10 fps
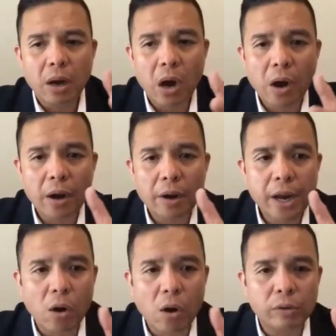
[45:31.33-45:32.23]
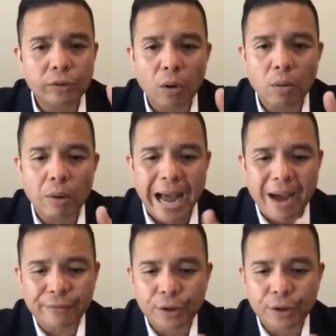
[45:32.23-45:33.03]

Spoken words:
so after